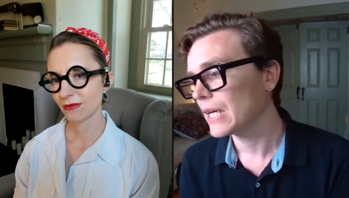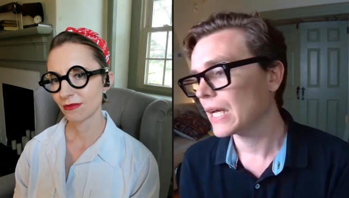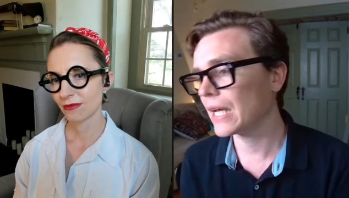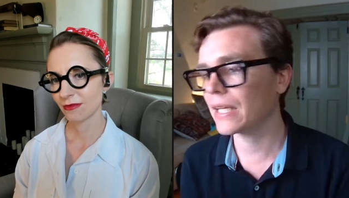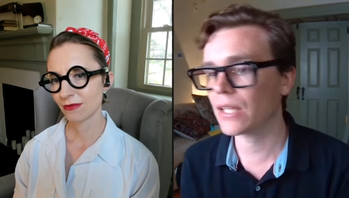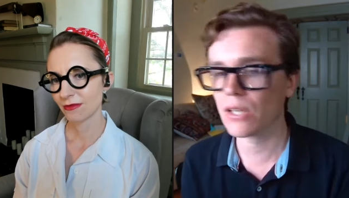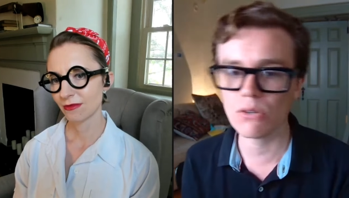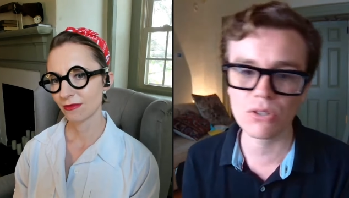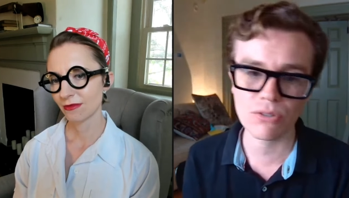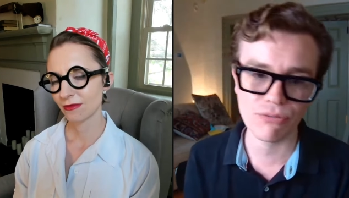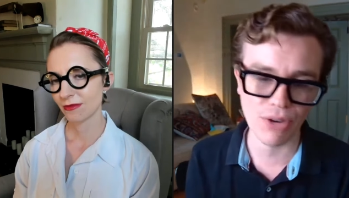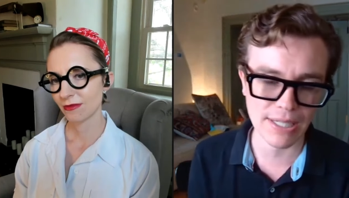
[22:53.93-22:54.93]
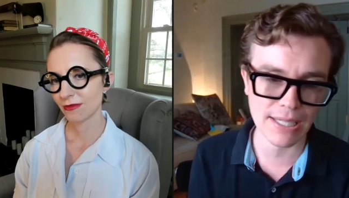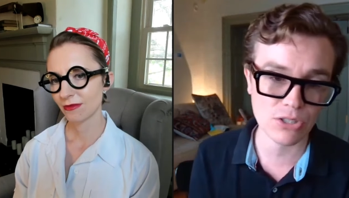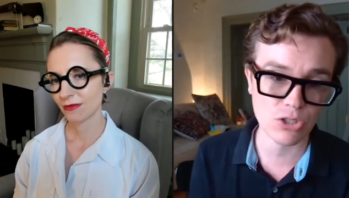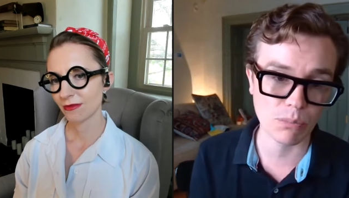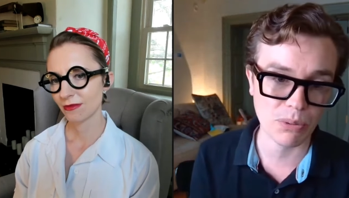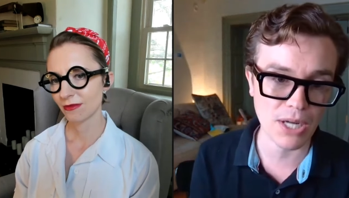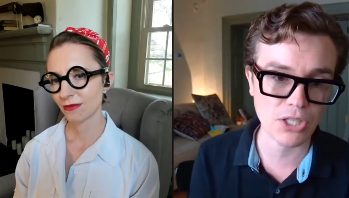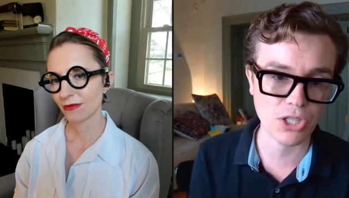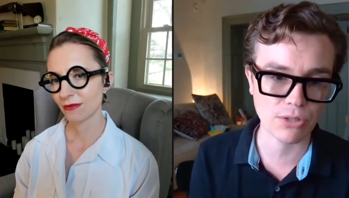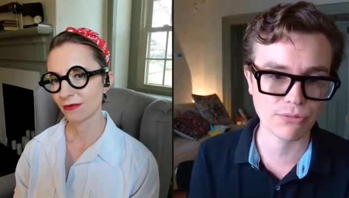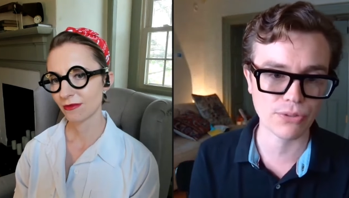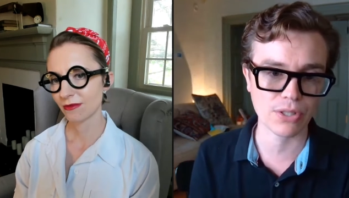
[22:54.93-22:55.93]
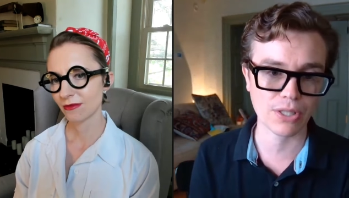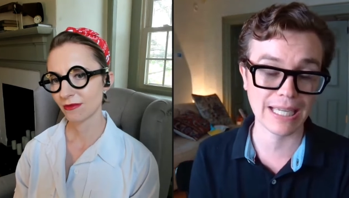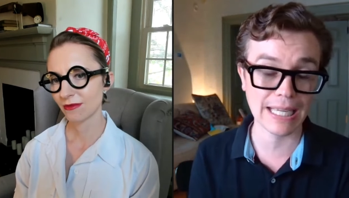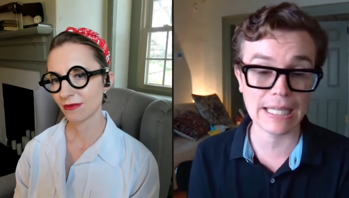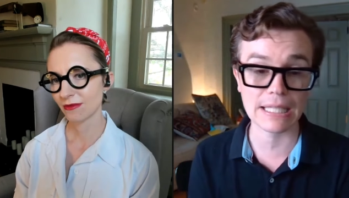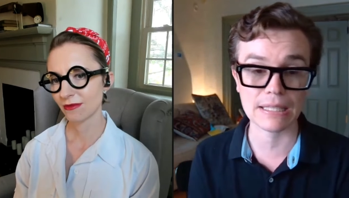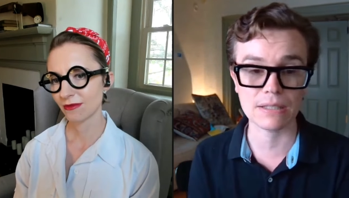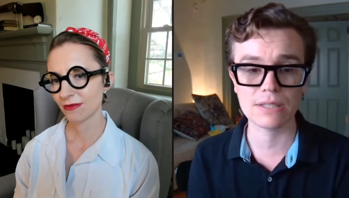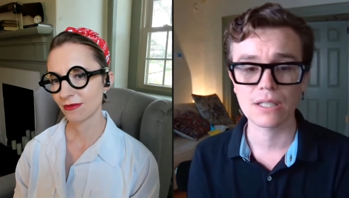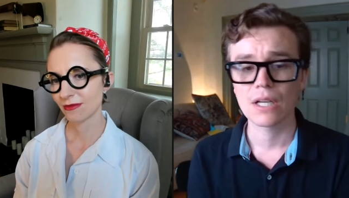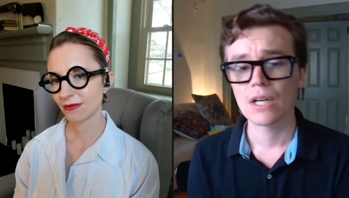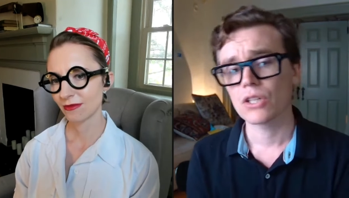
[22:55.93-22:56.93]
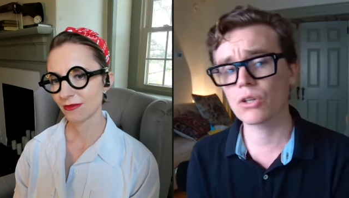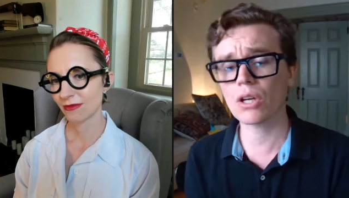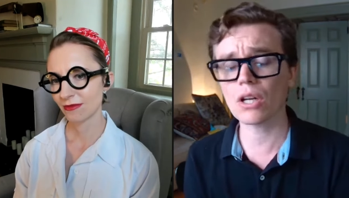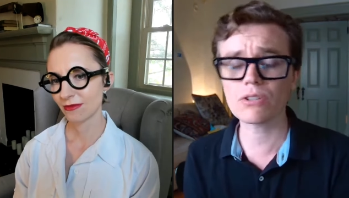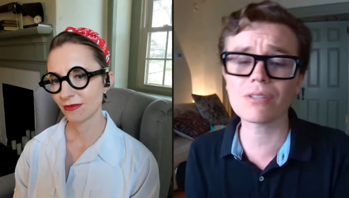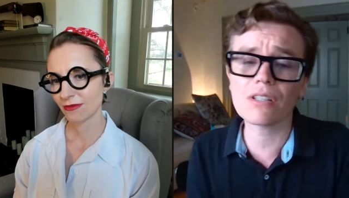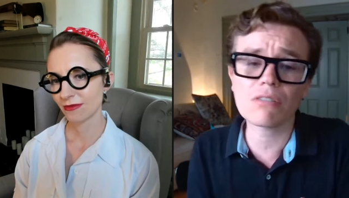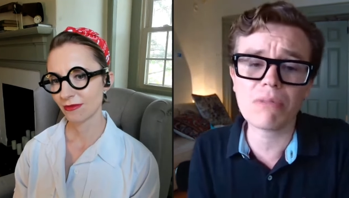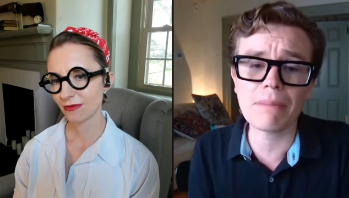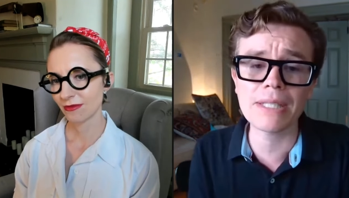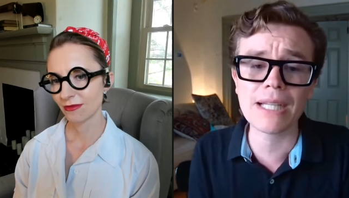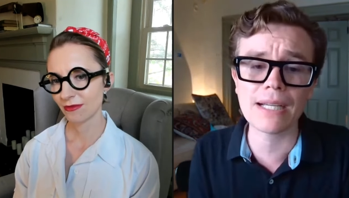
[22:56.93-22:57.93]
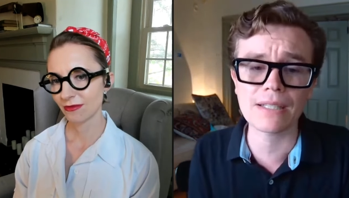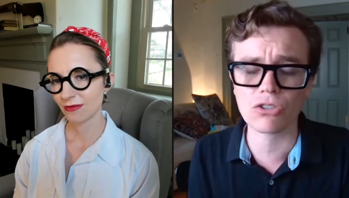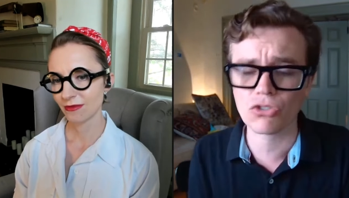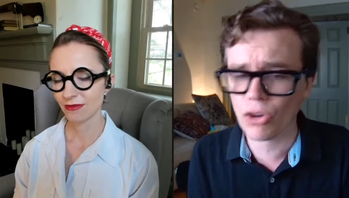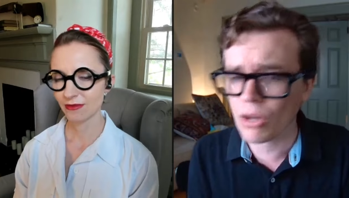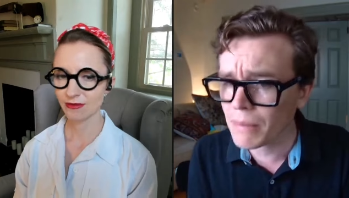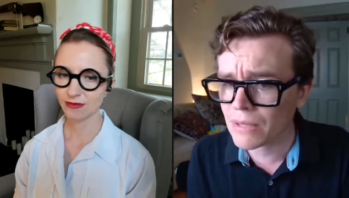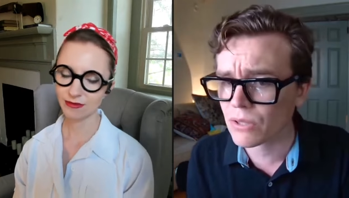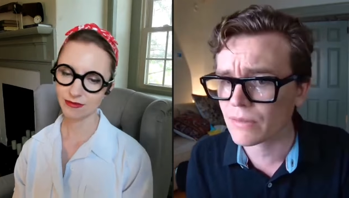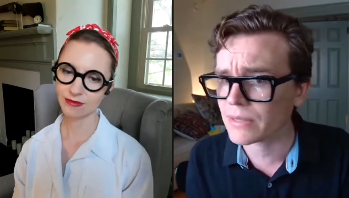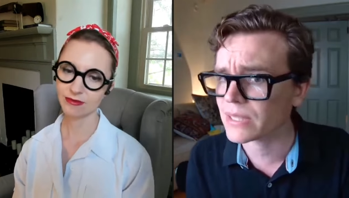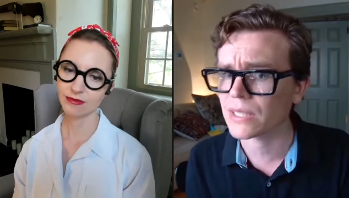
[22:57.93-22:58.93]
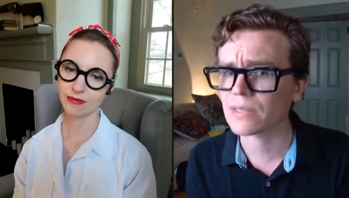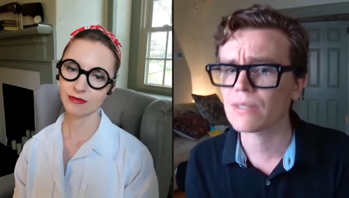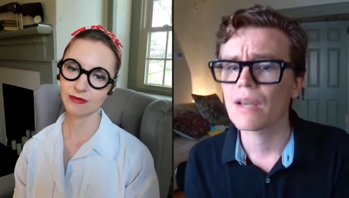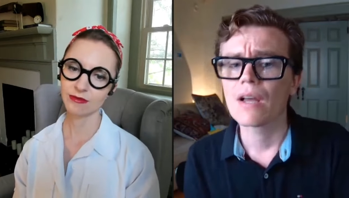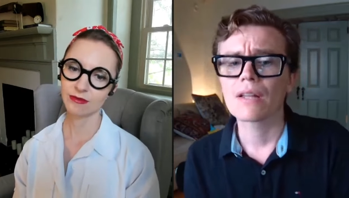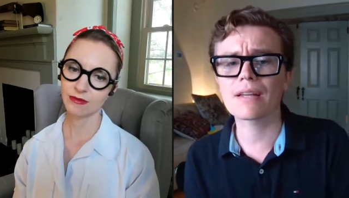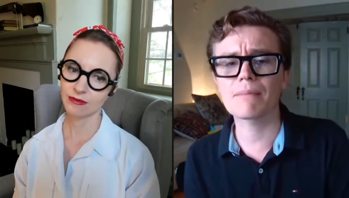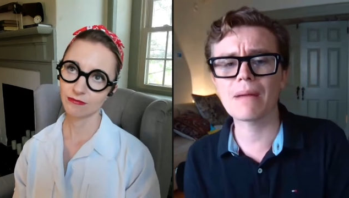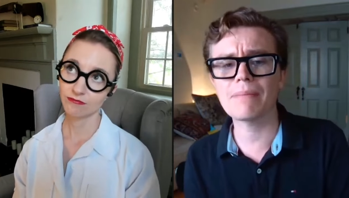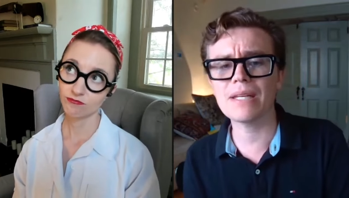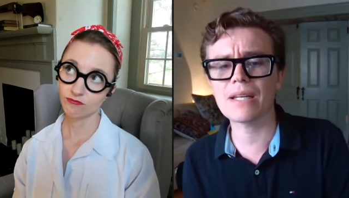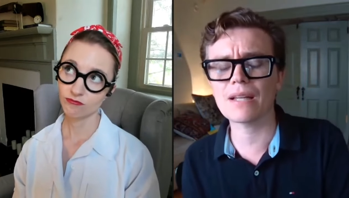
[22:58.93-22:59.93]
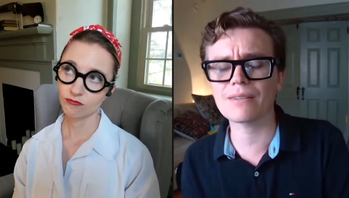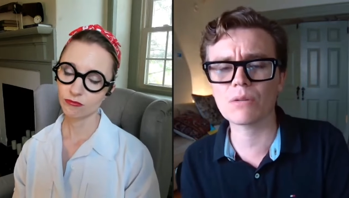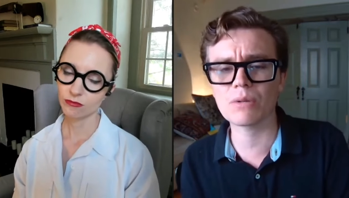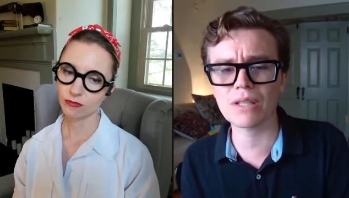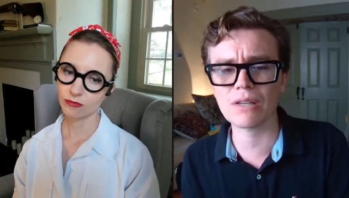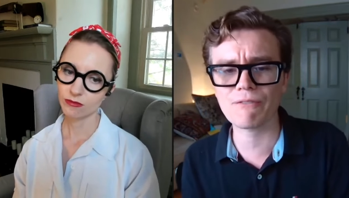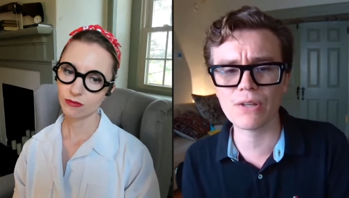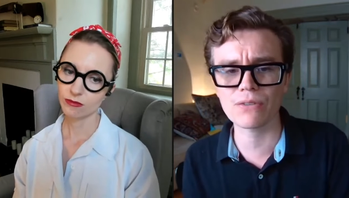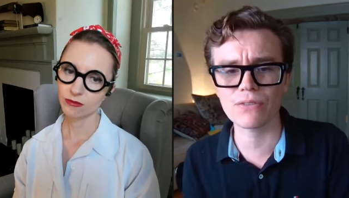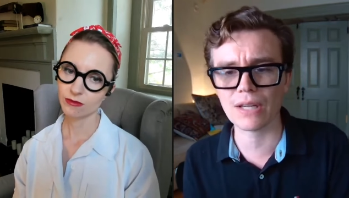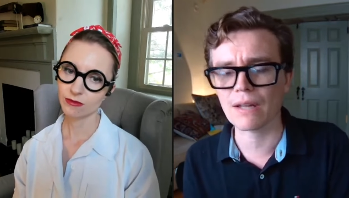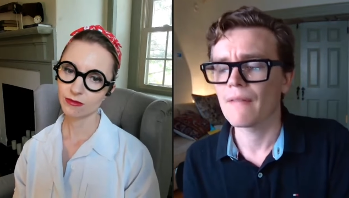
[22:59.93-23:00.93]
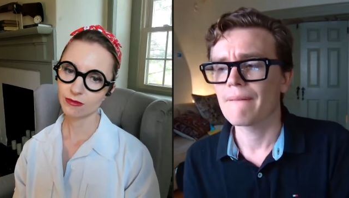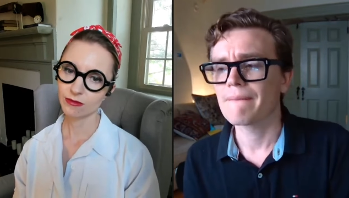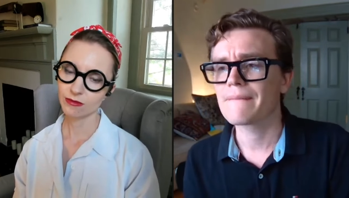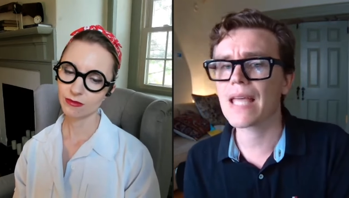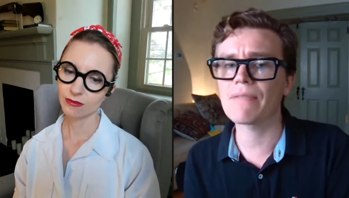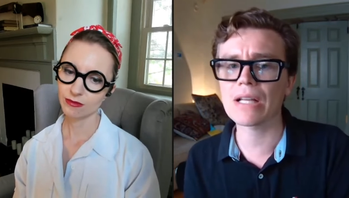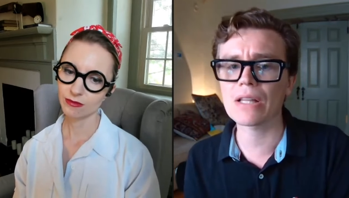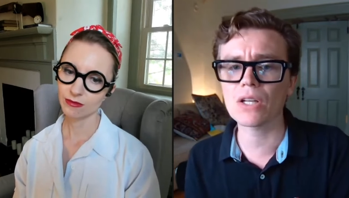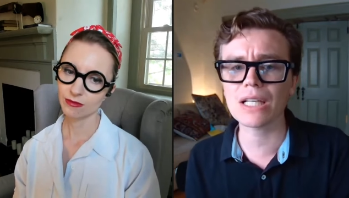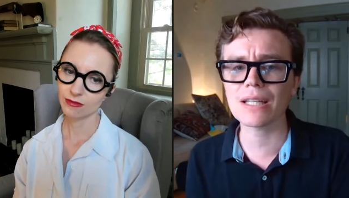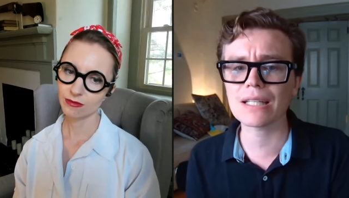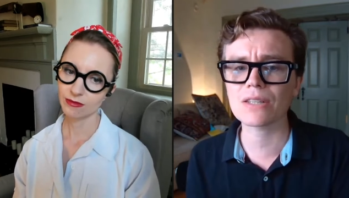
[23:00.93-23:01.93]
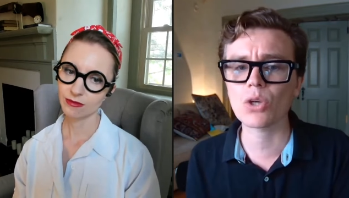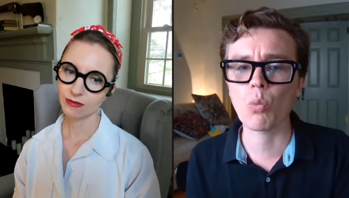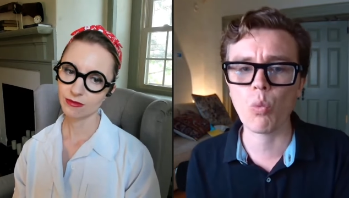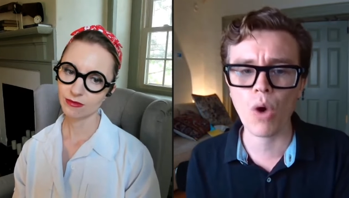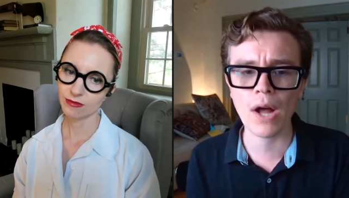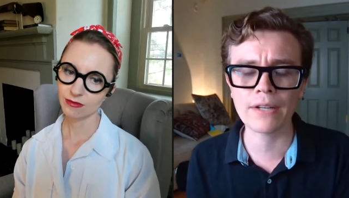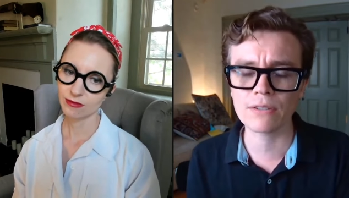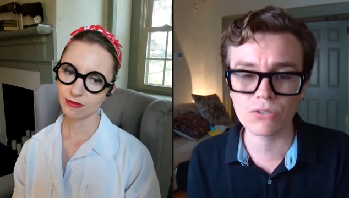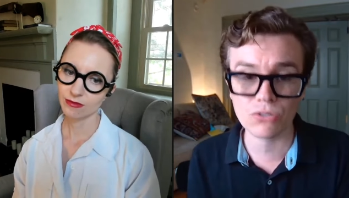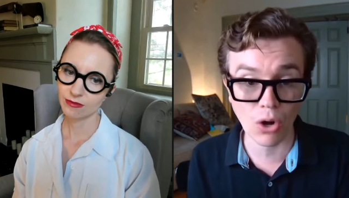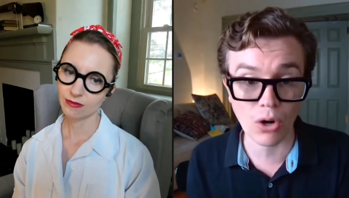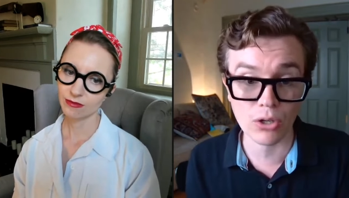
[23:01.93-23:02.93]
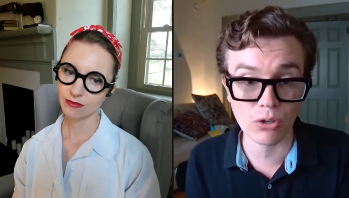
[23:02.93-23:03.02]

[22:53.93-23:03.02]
Speaker 1: a huge financial pressure for kids, you could also say this might be tied to streaming services. Like maybe nothing really feels like, if I look at like the one star